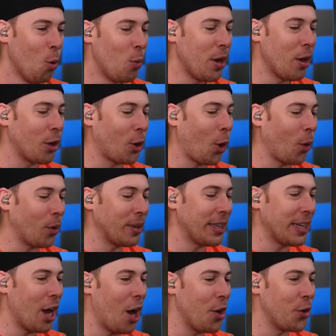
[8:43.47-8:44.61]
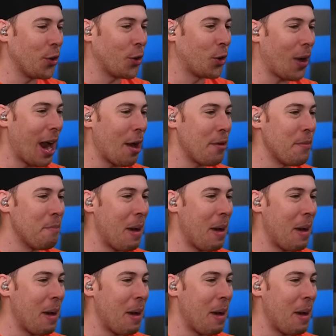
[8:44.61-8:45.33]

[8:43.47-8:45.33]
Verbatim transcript: We are currently underground